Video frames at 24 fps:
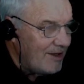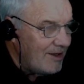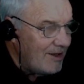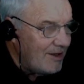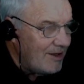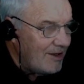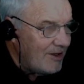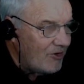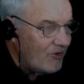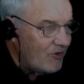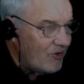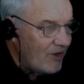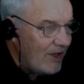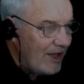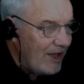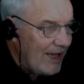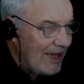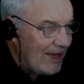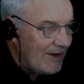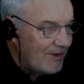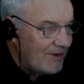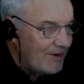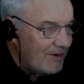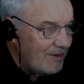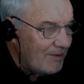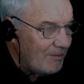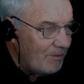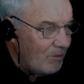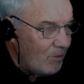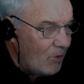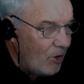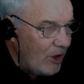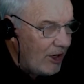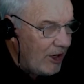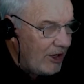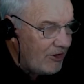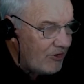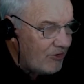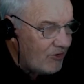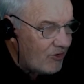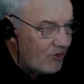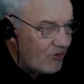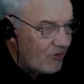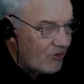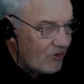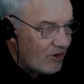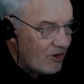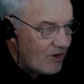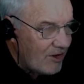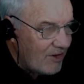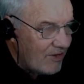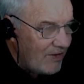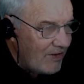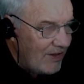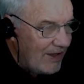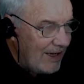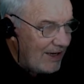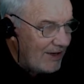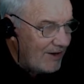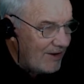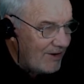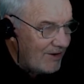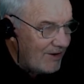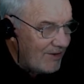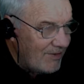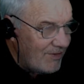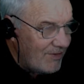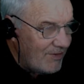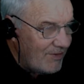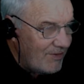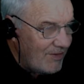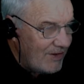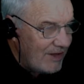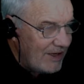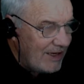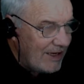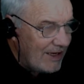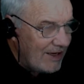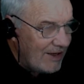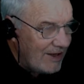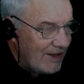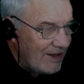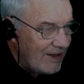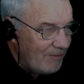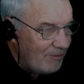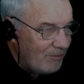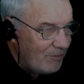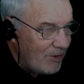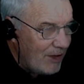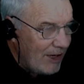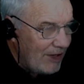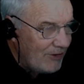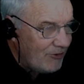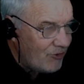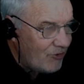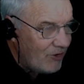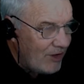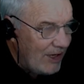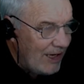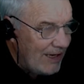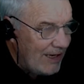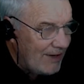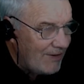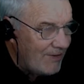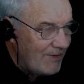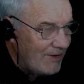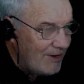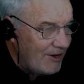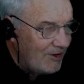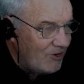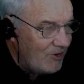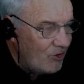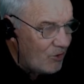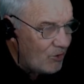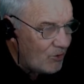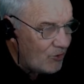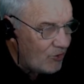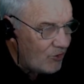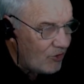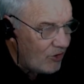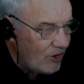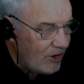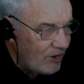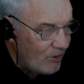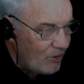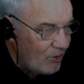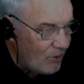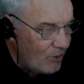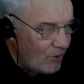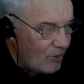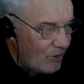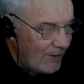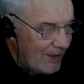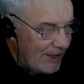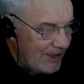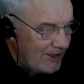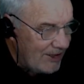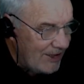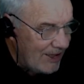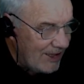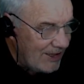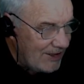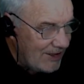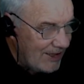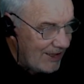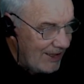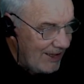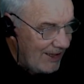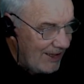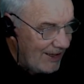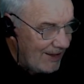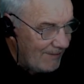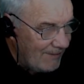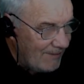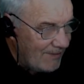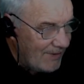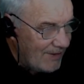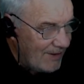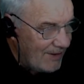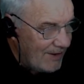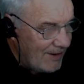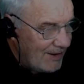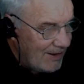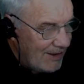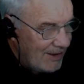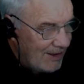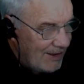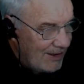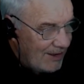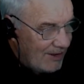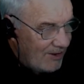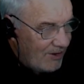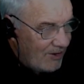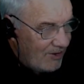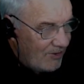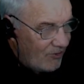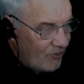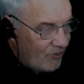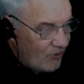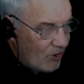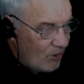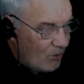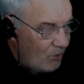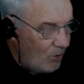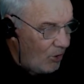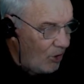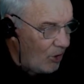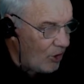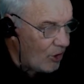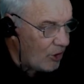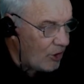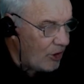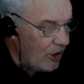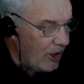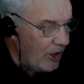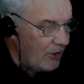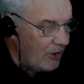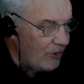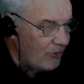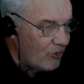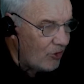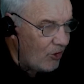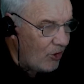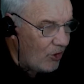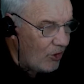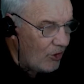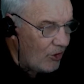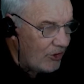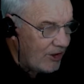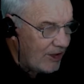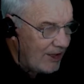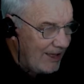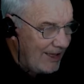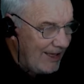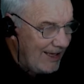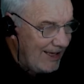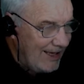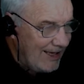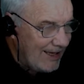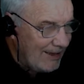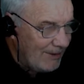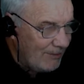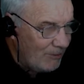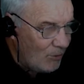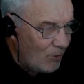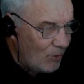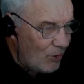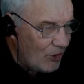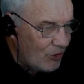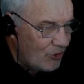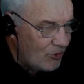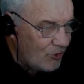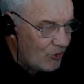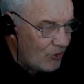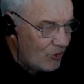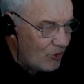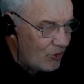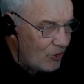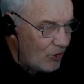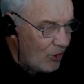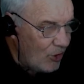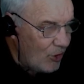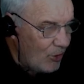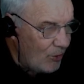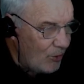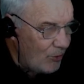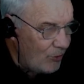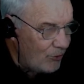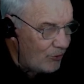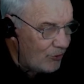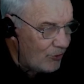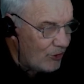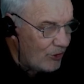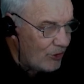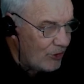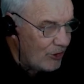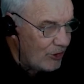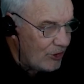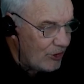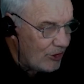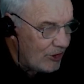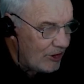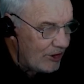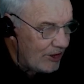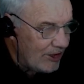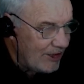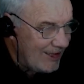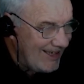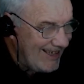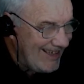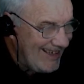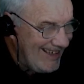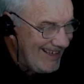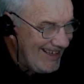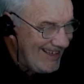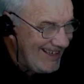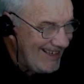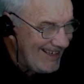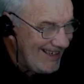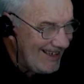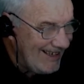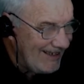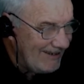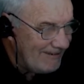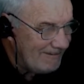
is that, minus that there, plus that, and you'll see all the way down to here. So what goes on here? What goes in here?